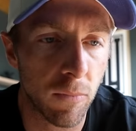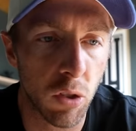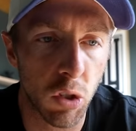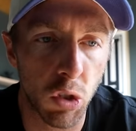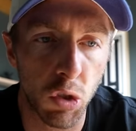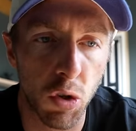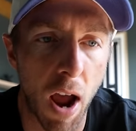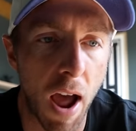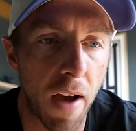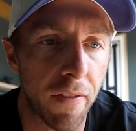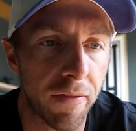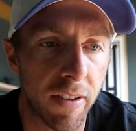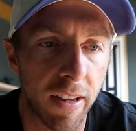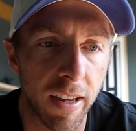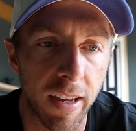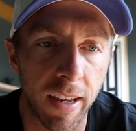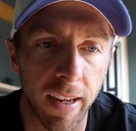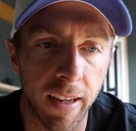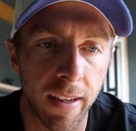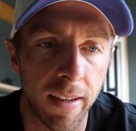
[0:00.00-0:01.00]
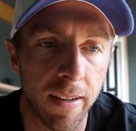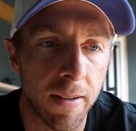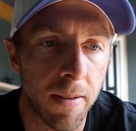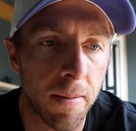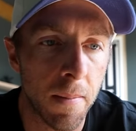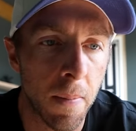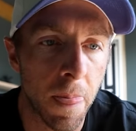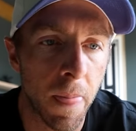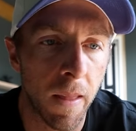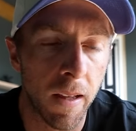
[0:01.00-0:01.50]
drafting
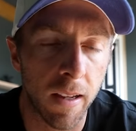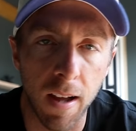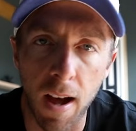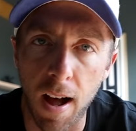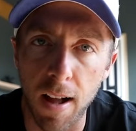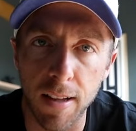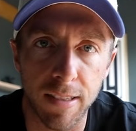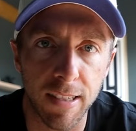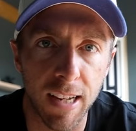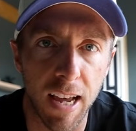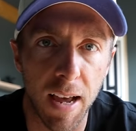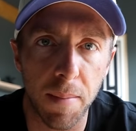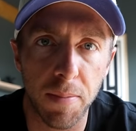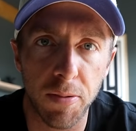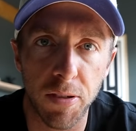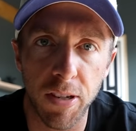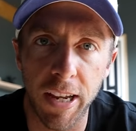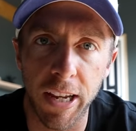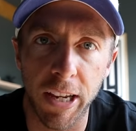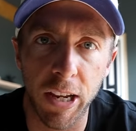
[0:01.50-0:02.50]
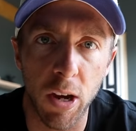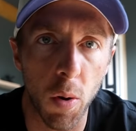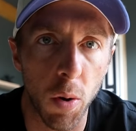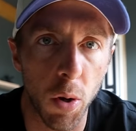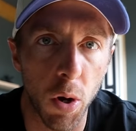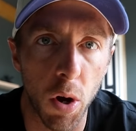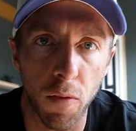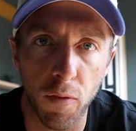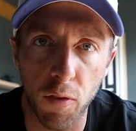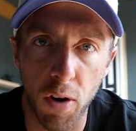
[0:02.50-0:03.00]
concepts and going
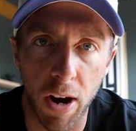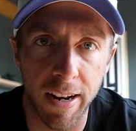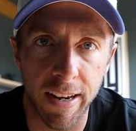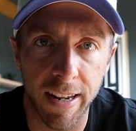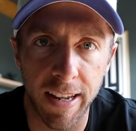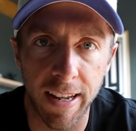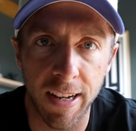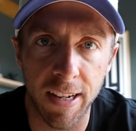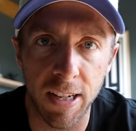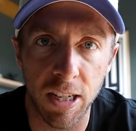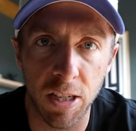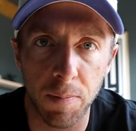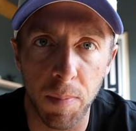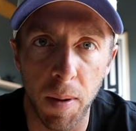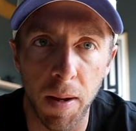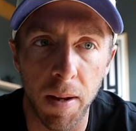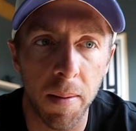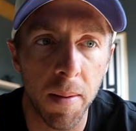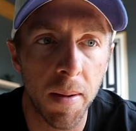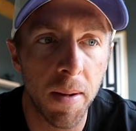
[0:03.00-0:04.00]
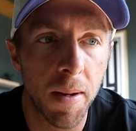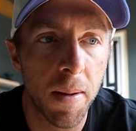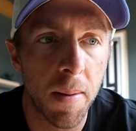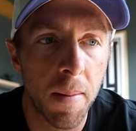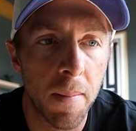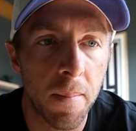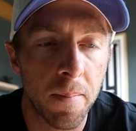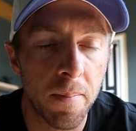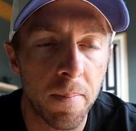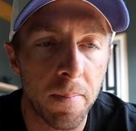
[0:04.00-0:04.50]
over ideas, but
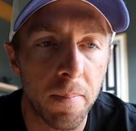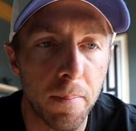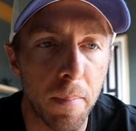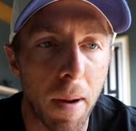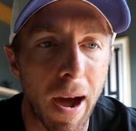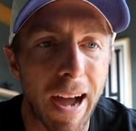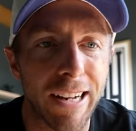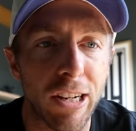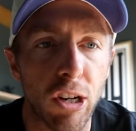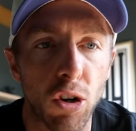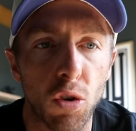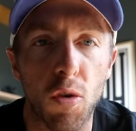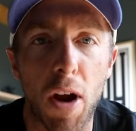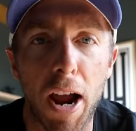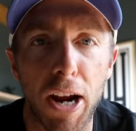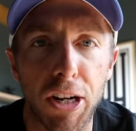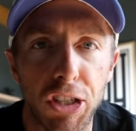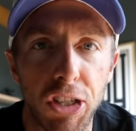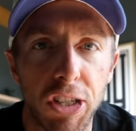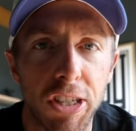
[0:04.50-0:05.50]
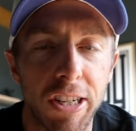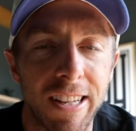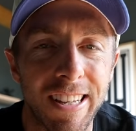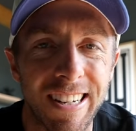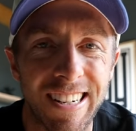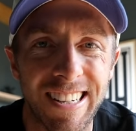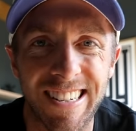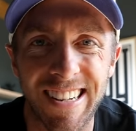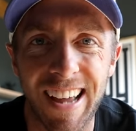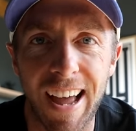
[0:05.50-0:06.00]
my direction to the
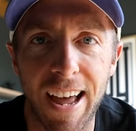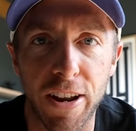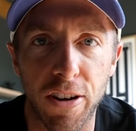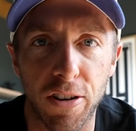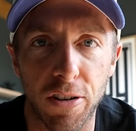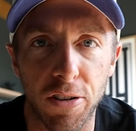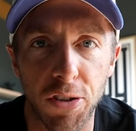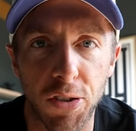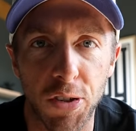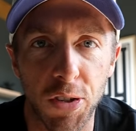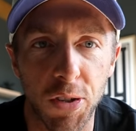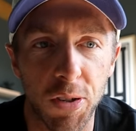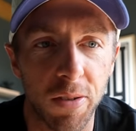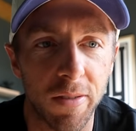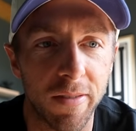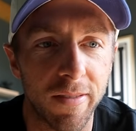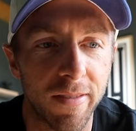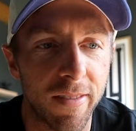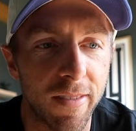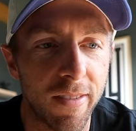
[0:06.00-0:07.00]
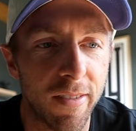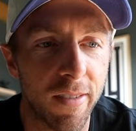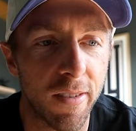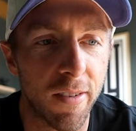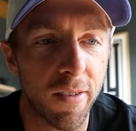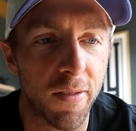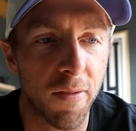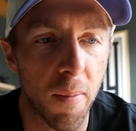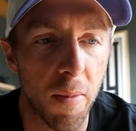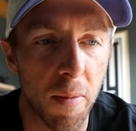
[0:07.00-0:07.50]
designers
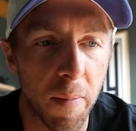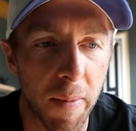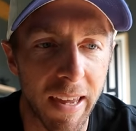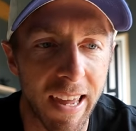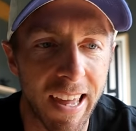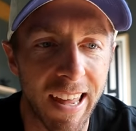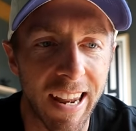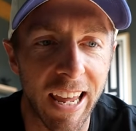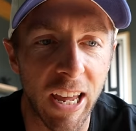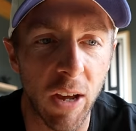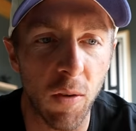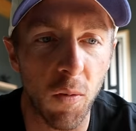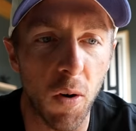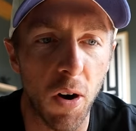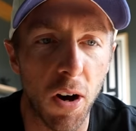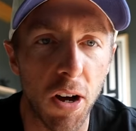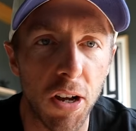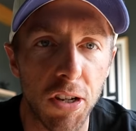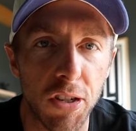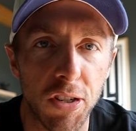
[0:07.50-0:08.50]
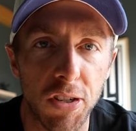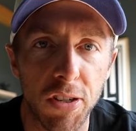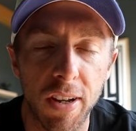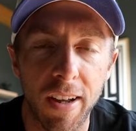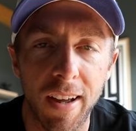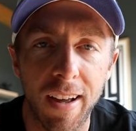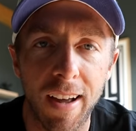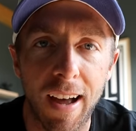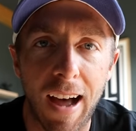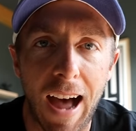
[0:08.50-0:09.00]
from the beginning was,
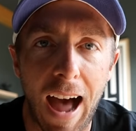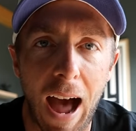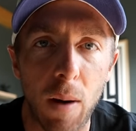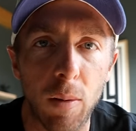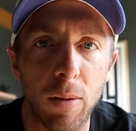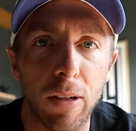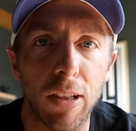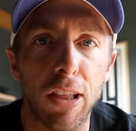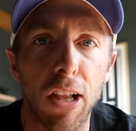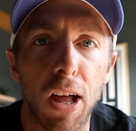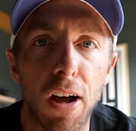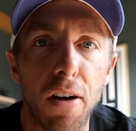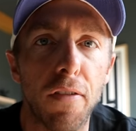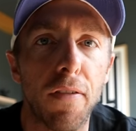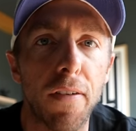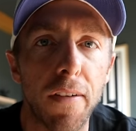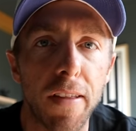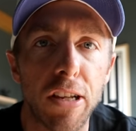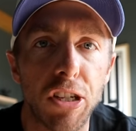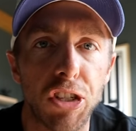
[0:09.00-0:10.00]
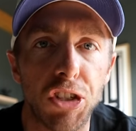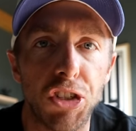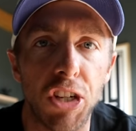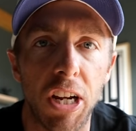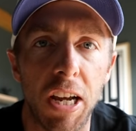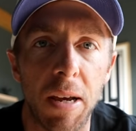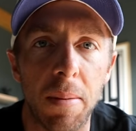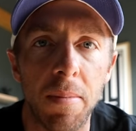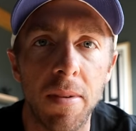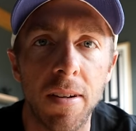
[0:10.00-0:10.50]
I would love for this
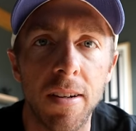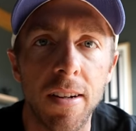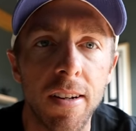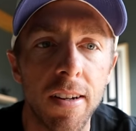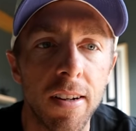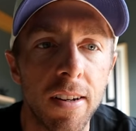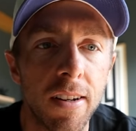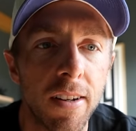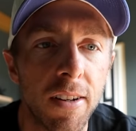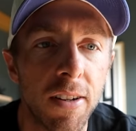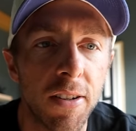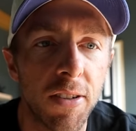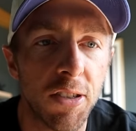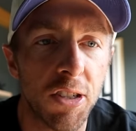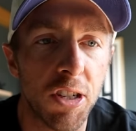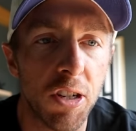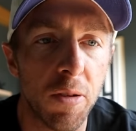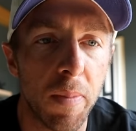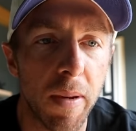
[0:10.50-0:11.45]
gym to